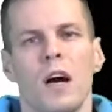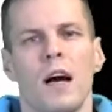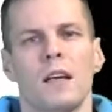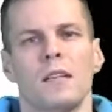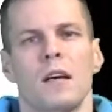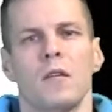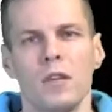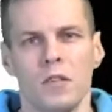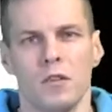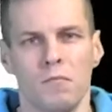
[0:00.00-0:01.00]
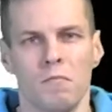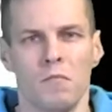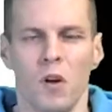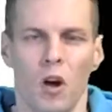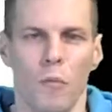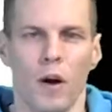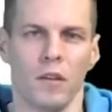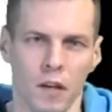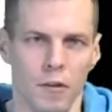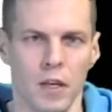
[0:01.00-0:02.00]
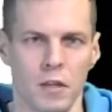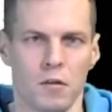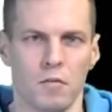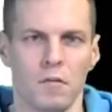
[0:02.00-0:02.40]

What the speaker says: as a question about the direction.